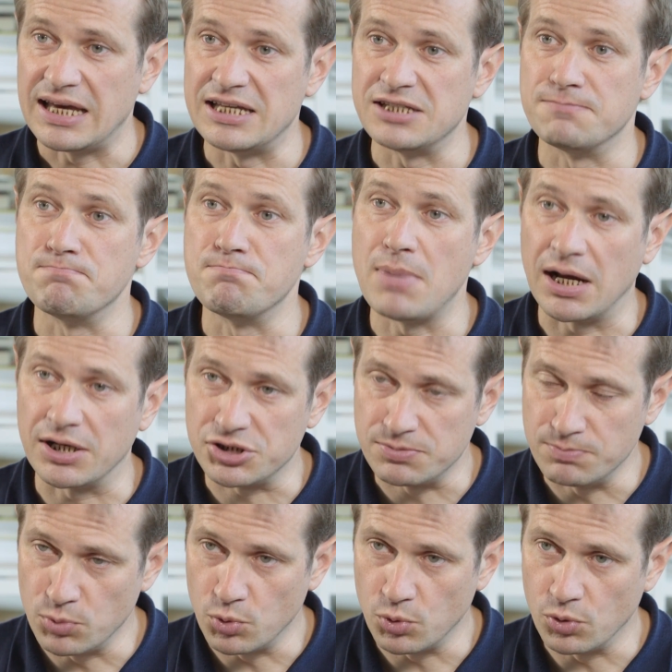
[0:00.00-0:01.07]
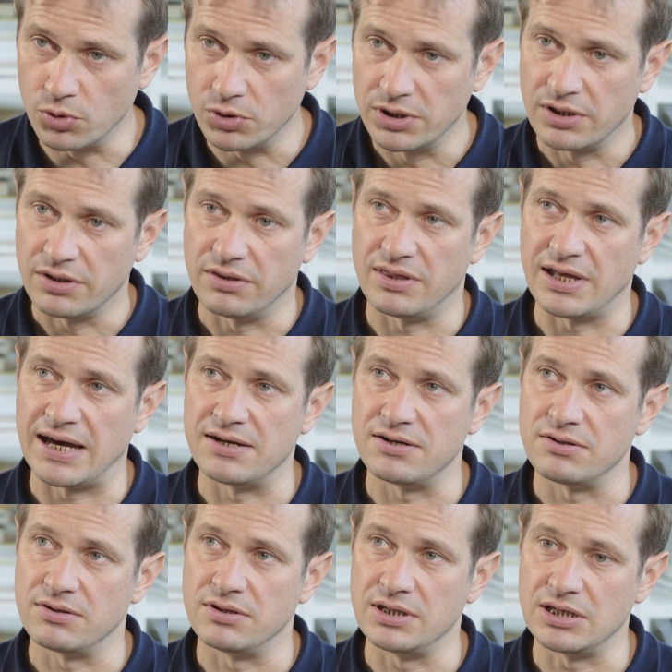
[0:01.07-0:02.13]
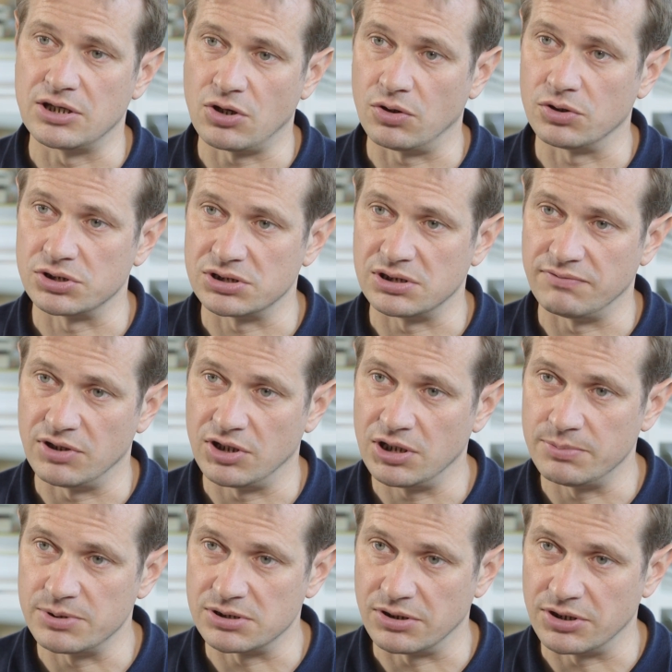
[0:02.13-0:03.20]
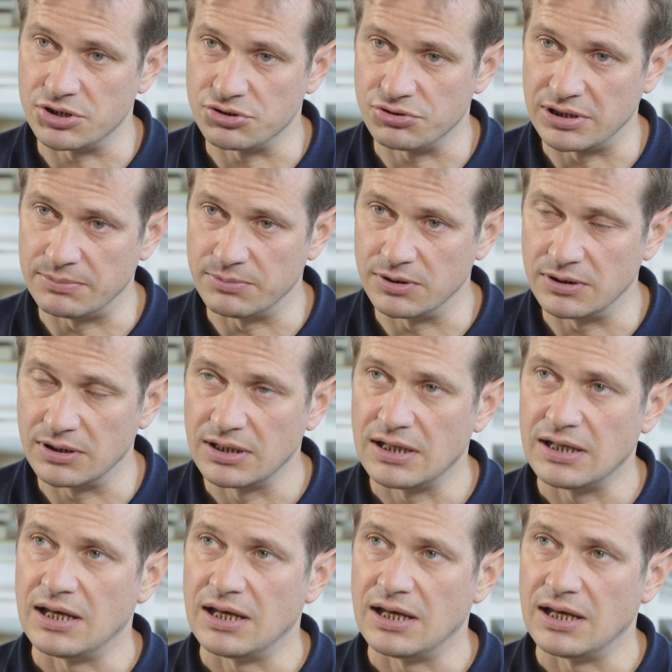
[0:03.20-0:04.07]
is much more than the cost of the herbicide treatment,